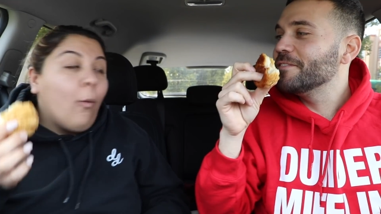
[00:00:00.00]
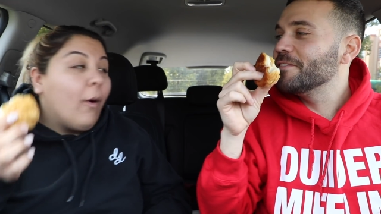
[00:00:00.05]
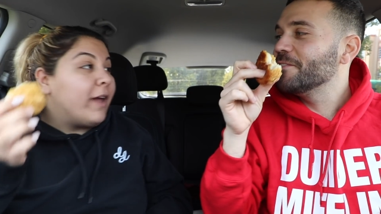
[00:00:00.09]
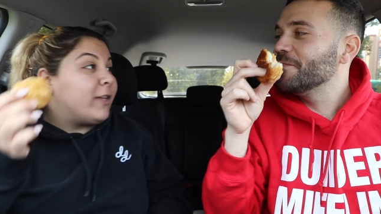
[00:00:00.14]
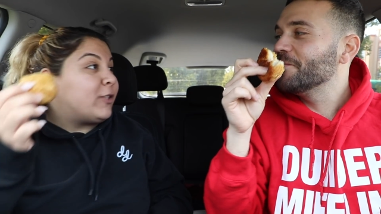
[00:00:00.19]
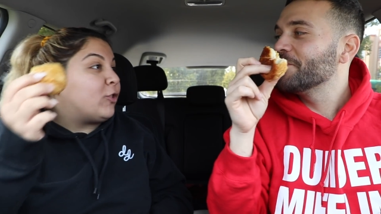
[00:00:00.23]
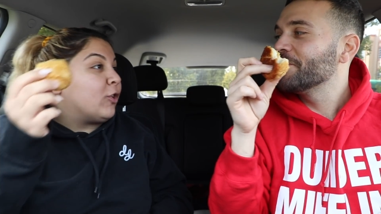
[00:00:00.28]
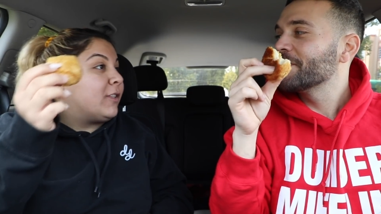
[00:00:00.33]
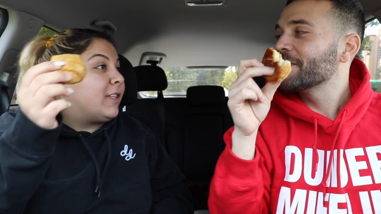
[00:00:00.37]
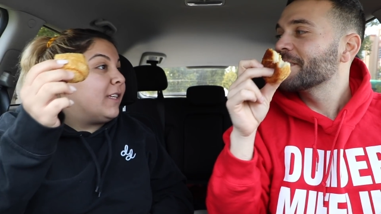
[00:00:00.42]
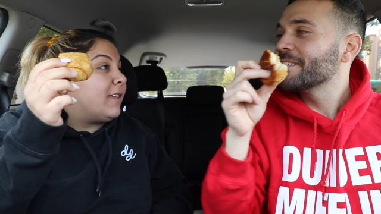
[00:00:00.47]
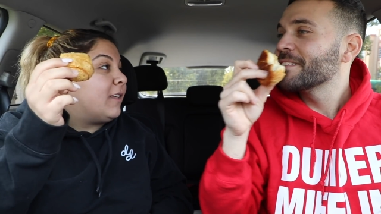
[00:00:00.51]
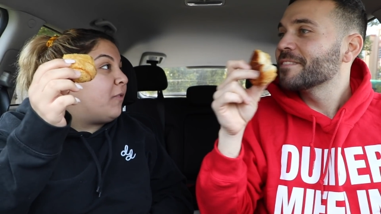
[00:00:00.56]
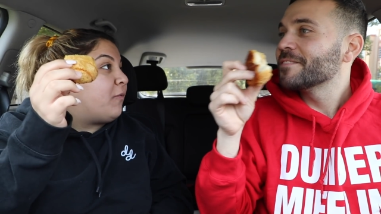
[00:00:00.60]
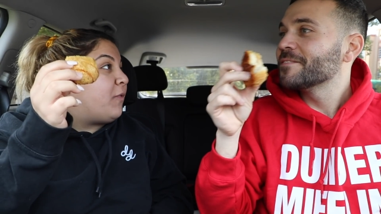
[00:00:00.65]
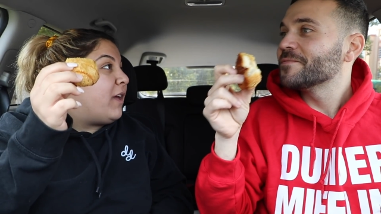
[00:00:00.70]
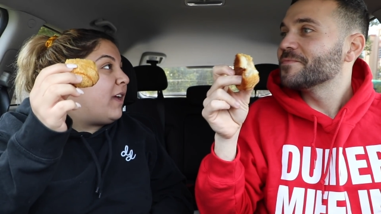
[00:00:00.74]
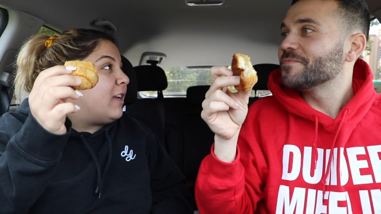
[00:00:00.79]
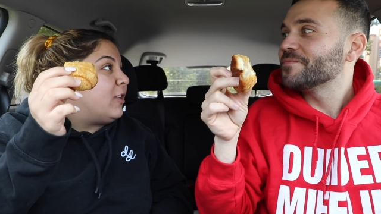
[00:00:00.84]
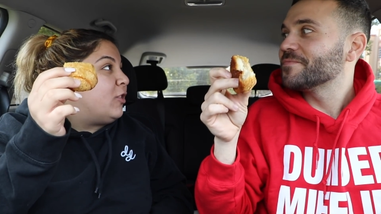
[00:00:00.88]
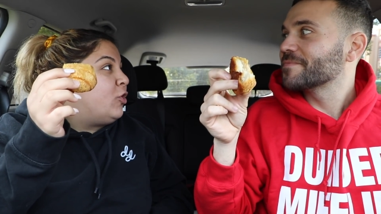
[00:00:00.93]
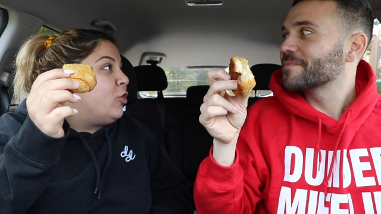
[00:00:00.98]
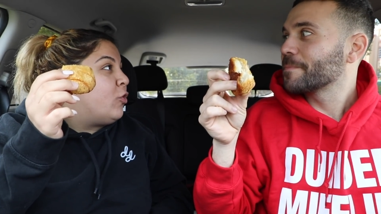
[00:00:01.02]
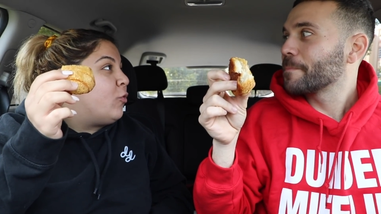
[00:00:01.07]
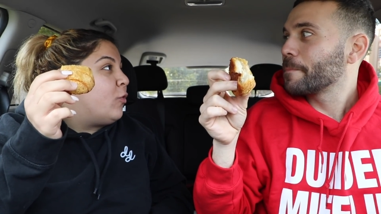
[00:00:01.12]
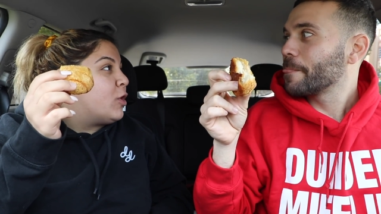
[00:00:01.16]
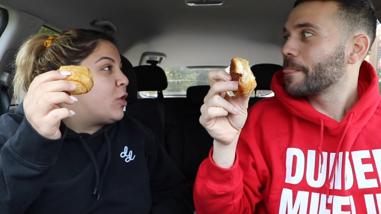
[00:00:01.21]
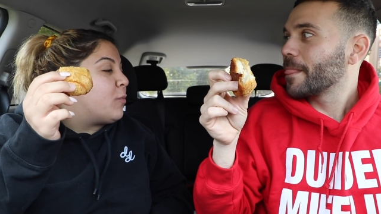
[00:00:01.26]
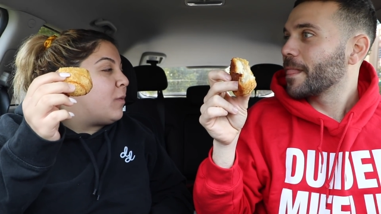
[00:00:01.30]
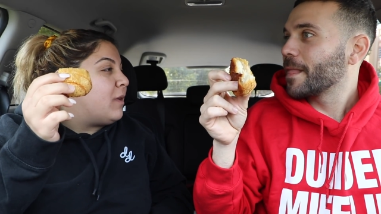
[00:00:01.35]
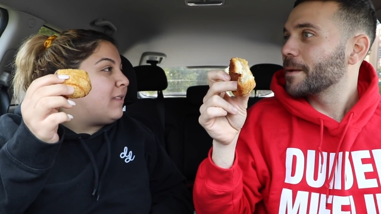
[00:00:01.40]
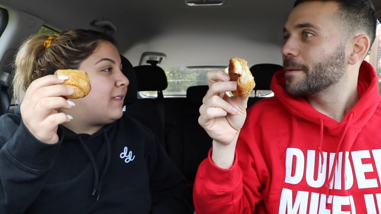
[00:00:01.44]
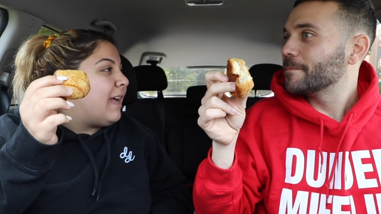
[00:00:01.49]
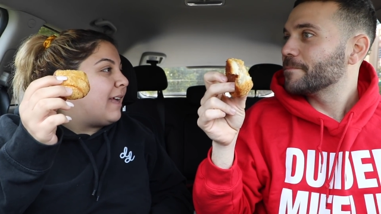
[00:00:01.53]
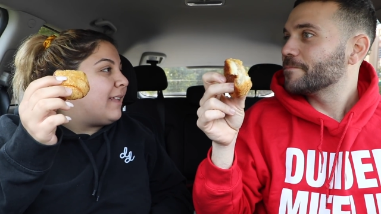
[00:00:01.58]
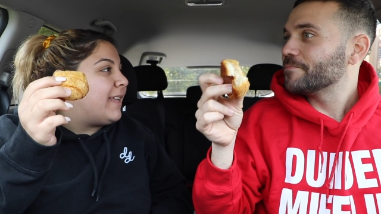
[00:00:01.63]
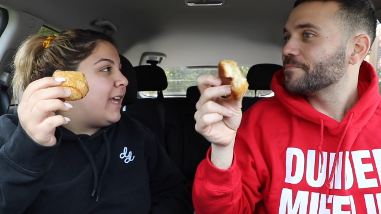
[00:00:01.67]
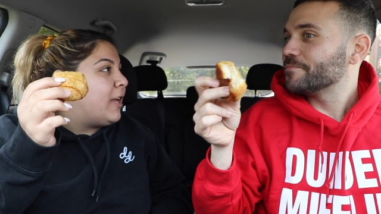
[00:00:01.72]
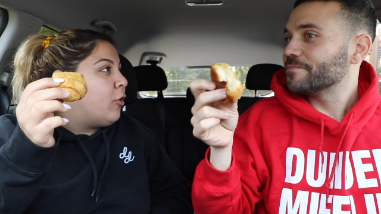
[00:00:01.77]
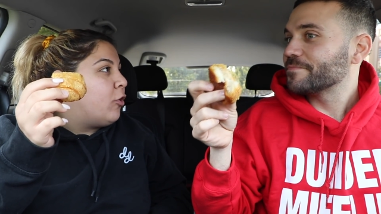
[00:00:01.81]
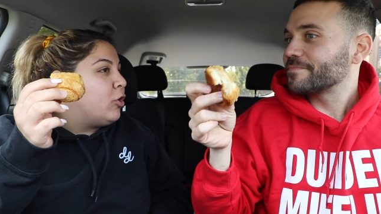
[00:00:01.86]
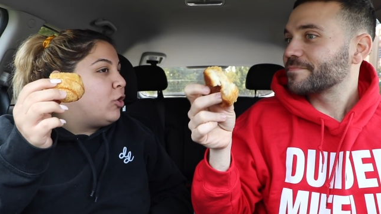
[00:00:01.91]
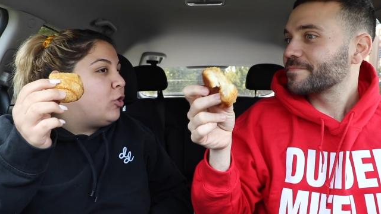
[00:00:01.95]
Speaker 1: Wait, so this is vegan too, which means that
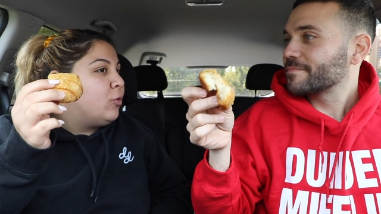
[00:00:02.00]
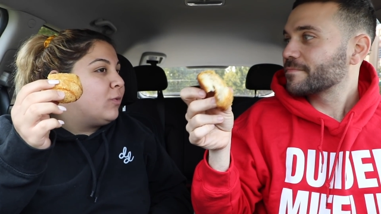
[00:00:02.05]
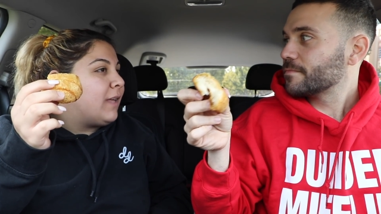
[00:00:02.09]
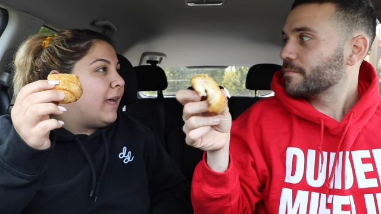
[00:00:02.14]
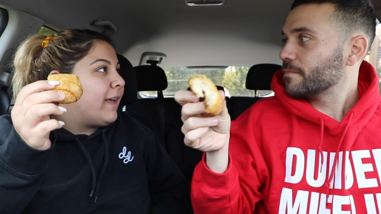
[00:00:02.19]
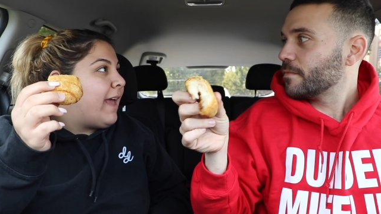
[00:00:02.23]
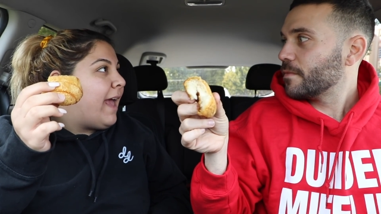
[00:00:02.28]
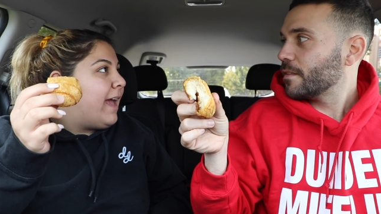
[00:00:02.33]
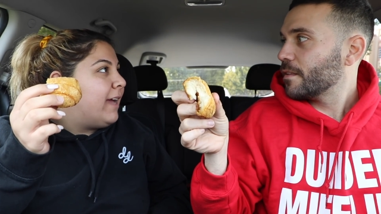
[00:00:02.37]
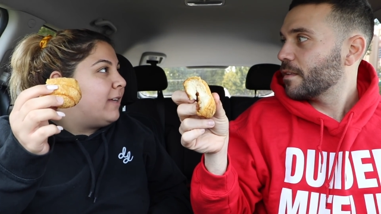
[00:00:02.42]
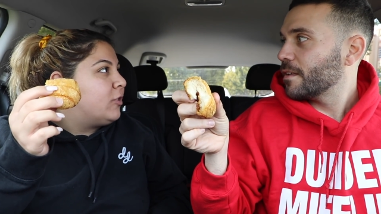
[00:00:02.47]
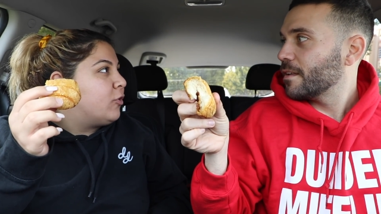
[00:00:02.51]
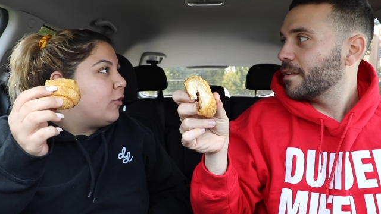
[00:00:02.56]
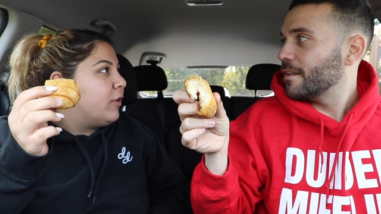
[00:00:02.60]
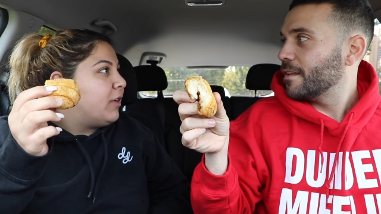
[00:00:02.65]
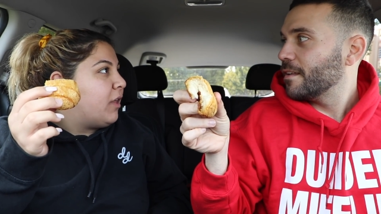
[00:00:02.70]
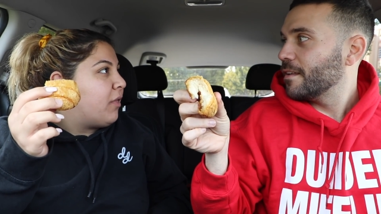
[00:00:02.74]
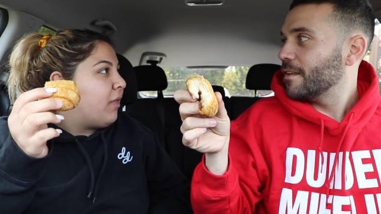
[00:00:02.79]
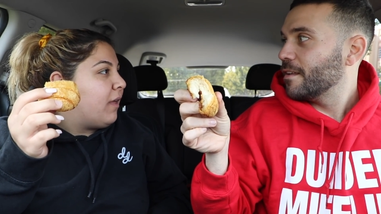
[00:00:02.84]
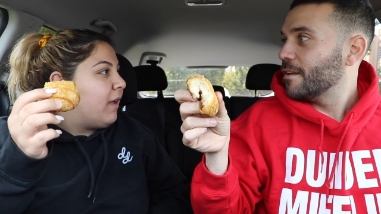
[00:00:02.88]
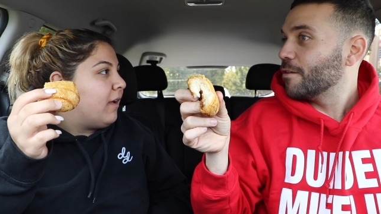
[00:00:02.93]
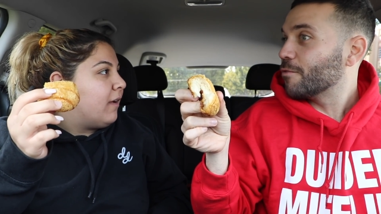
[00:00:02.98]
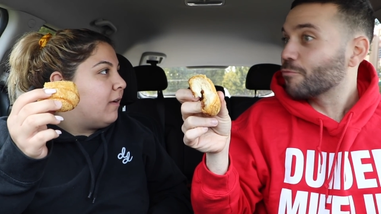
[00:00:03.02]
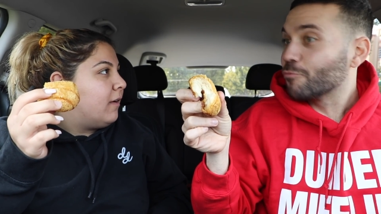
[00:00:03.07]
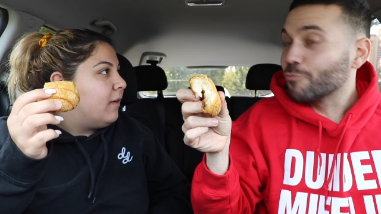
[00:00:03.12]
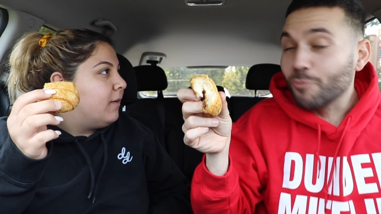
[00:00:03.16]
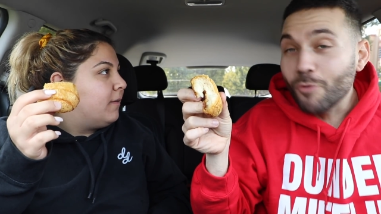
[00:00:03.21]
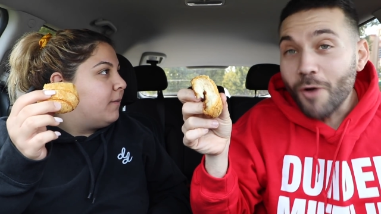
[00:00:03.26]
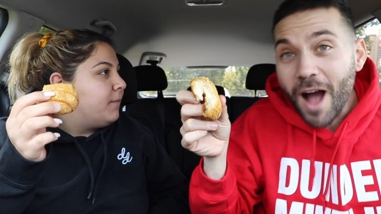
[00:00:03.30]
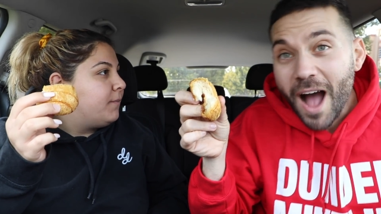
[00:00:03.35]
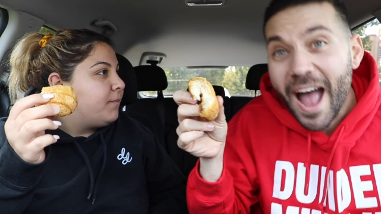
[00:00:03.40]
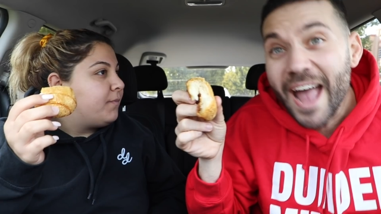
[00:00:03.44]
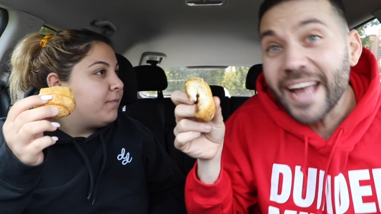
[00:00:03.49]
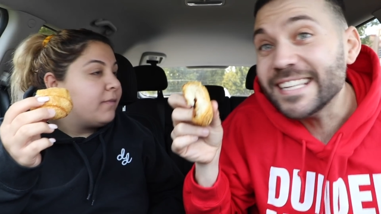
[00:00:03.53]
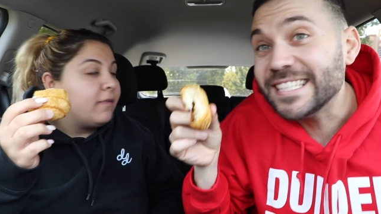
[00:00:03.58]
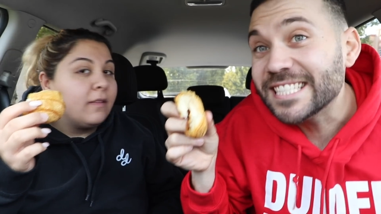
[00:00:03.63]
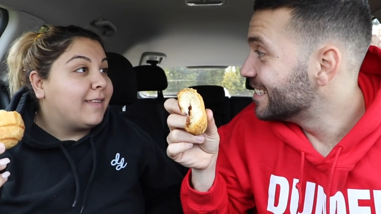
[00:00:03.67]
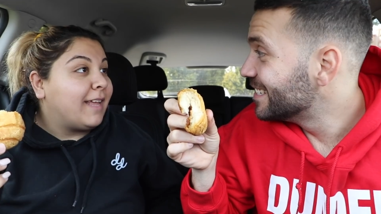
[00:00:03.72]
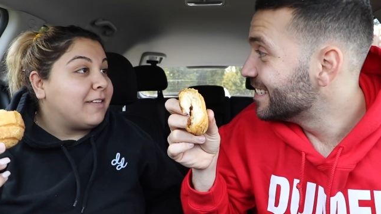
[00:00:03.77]
they don't use like eggs or anything. Right!